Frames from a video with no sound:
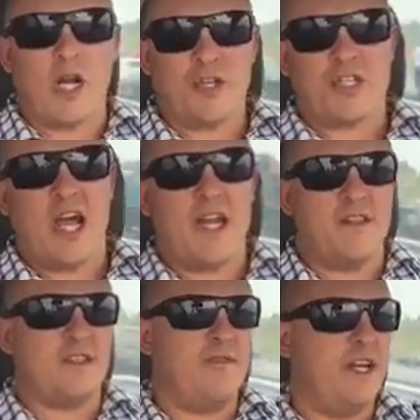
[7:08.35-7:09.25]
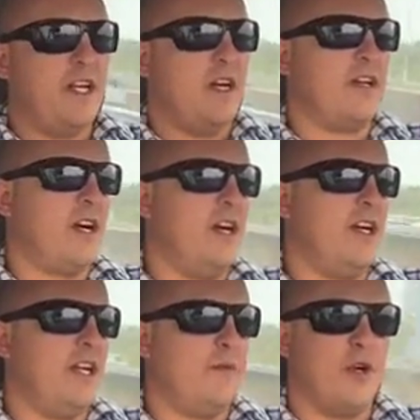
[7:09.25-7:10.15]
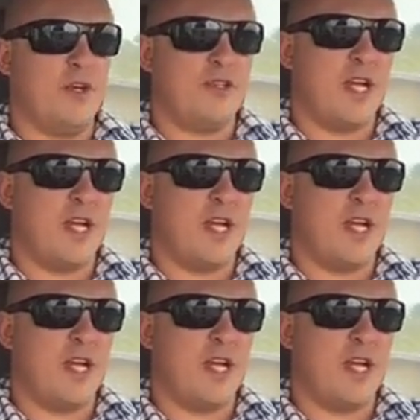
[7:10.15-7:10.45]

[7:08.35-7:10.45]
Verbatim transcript: I was saying in this video, Cody, was.